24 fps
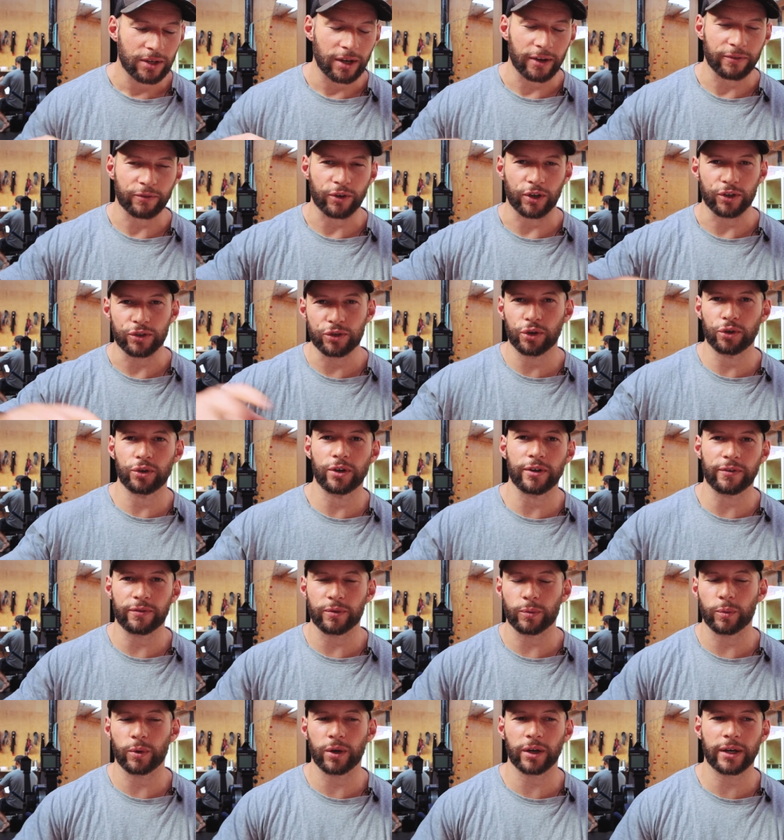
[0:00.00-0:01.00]
I've got two
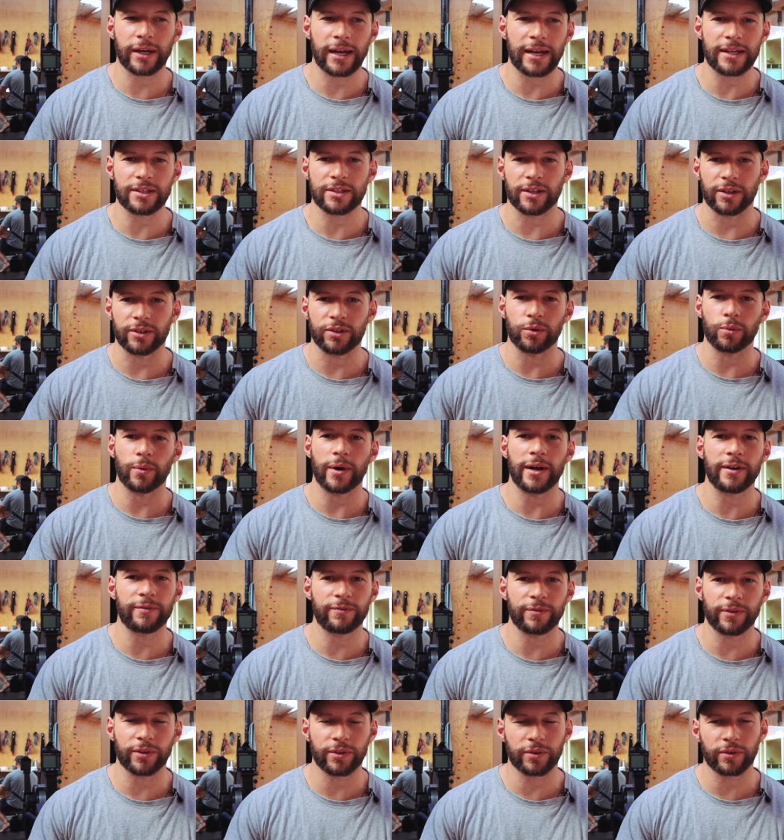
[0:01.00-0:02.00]
different workouts. I do
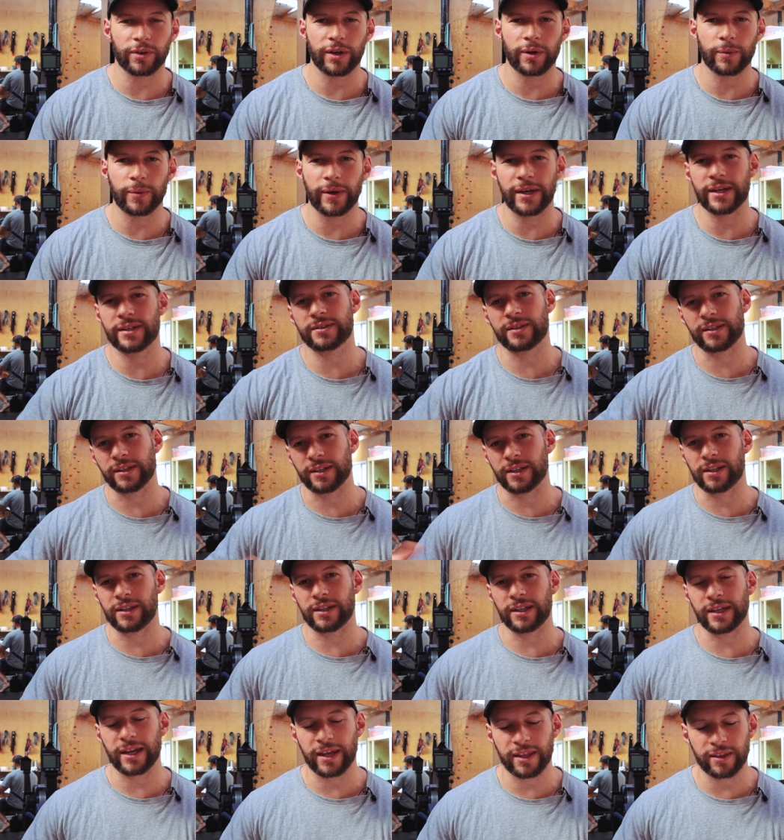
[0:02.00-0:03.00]
one for three weeks and
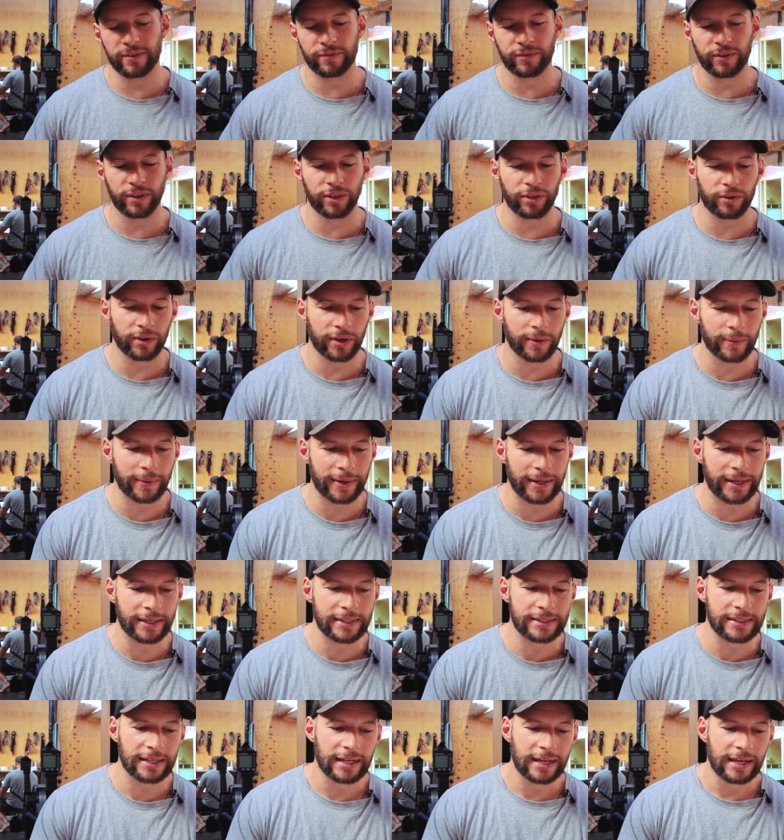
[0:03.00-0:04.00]
then the other for three
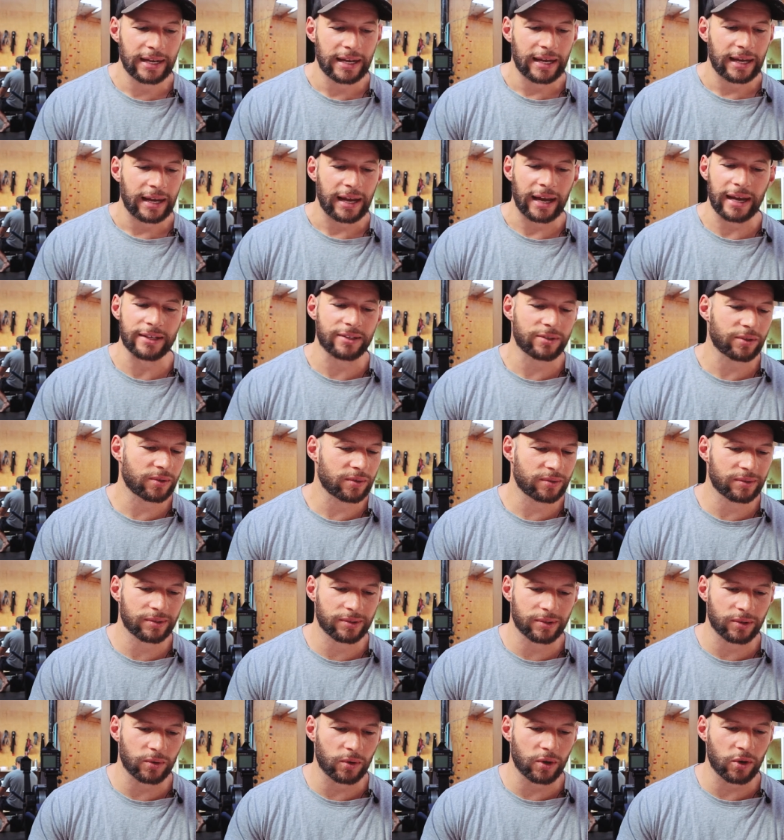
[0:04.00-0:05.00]
weeks. It's
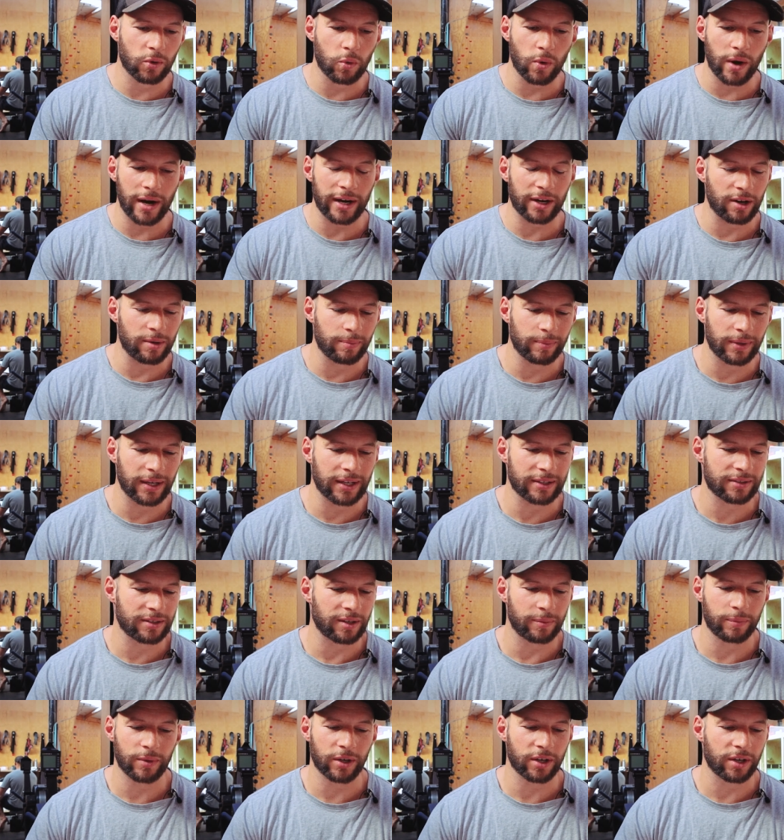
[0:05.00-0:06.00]
quite
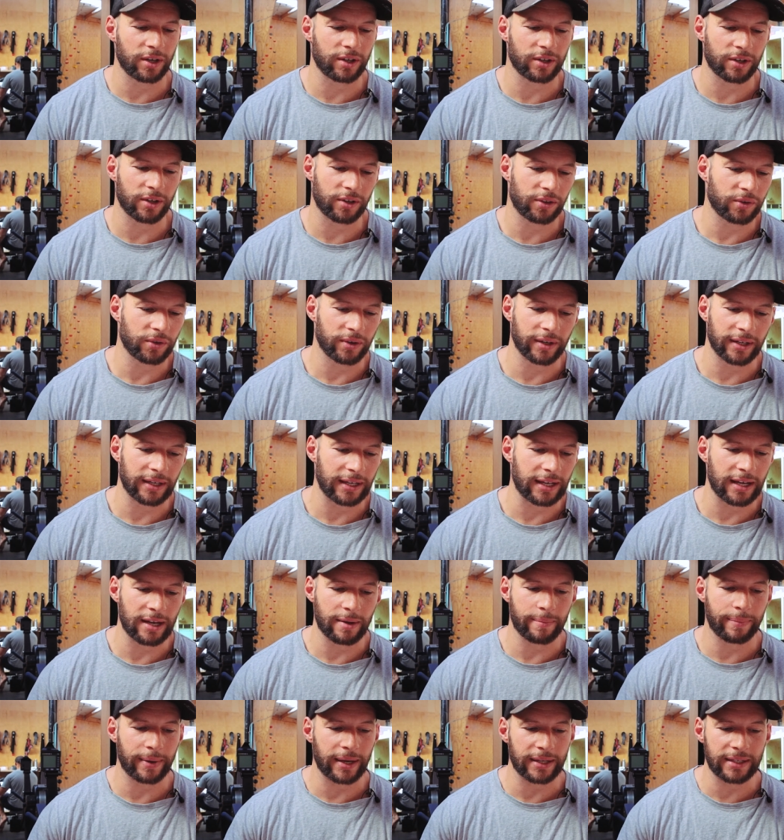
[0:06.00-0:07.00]
complex. I'm not going to go through it
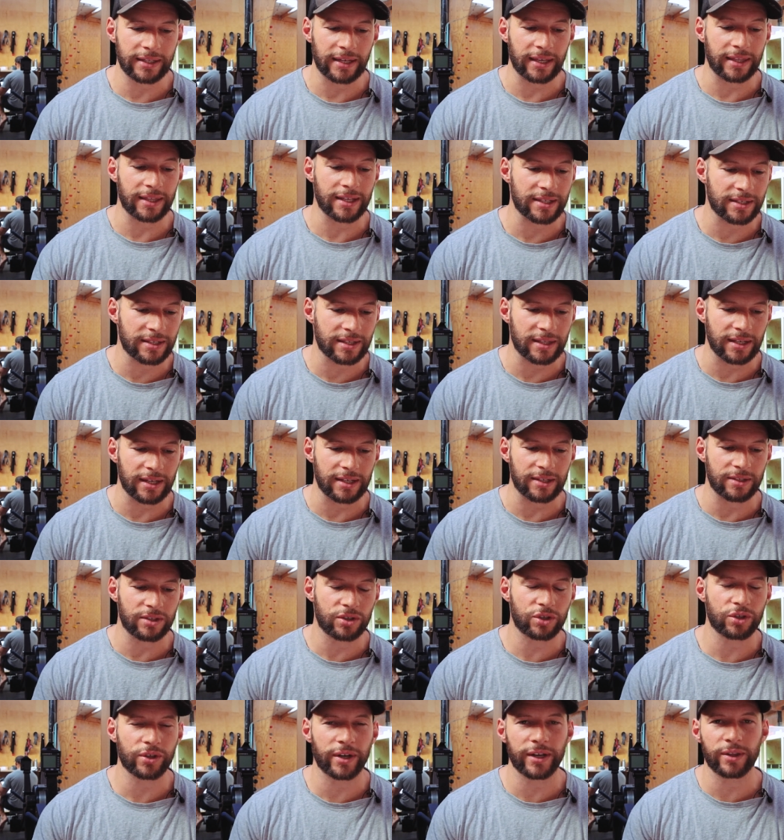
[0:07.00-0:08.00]
here, but yeah, there's
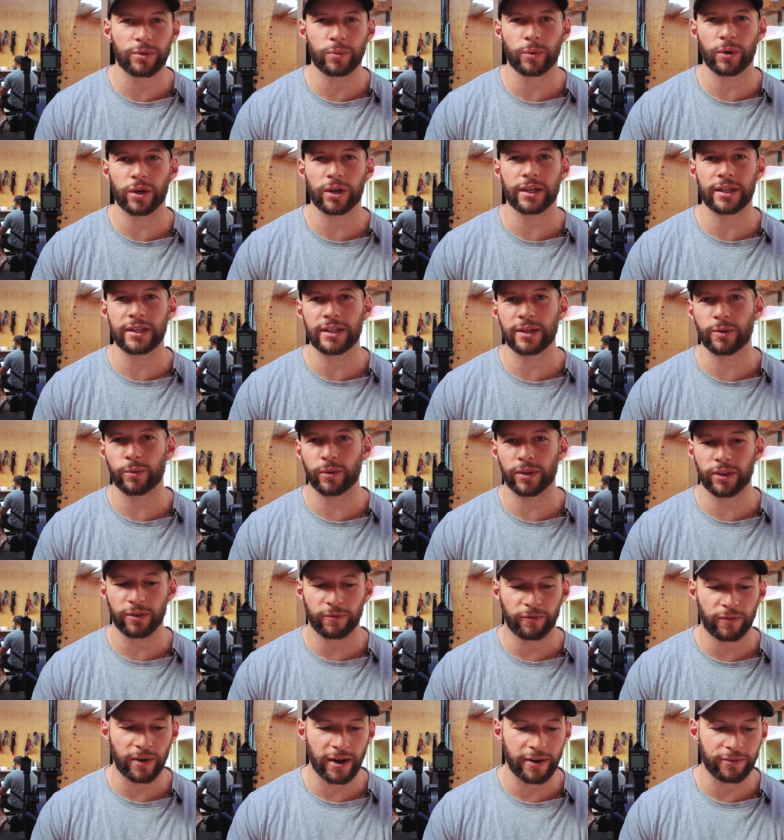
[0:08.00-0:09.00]
there's strength work in there with
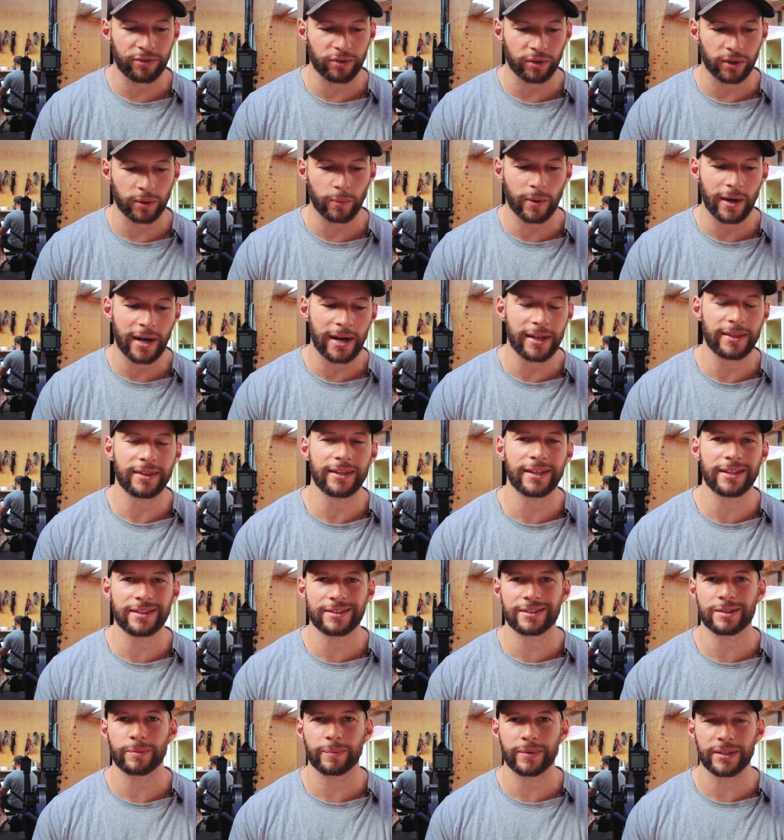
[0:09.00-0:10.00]
the 531,
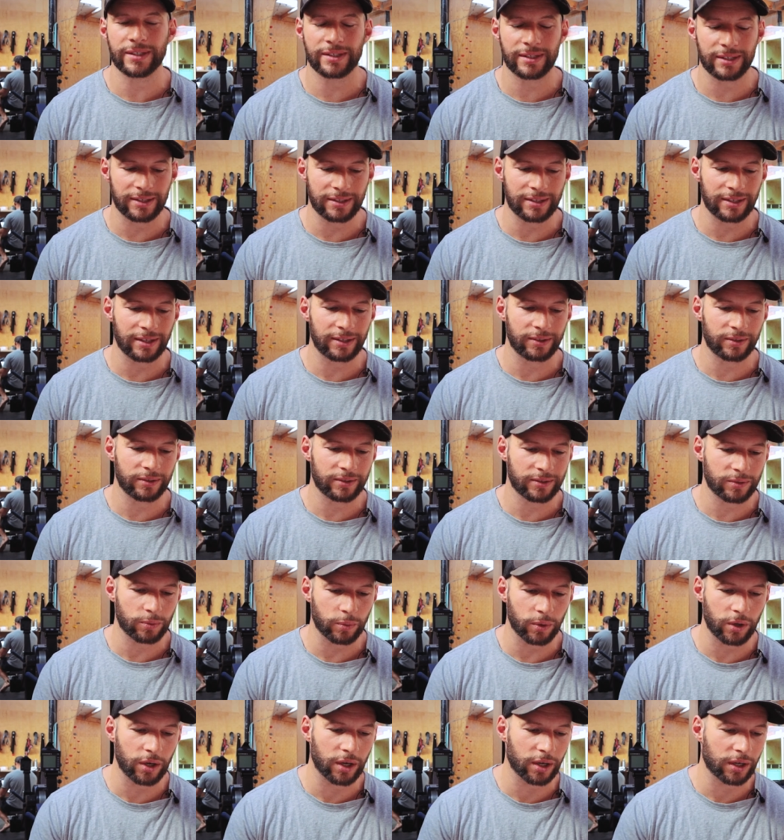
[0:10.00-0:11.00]
then some
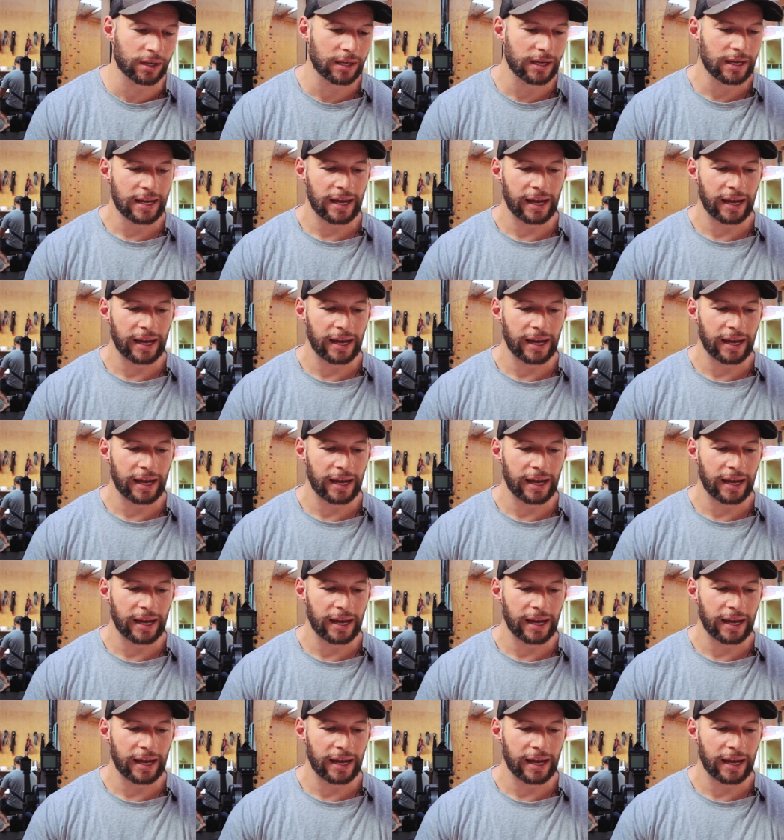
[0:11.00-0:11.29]
assistance work,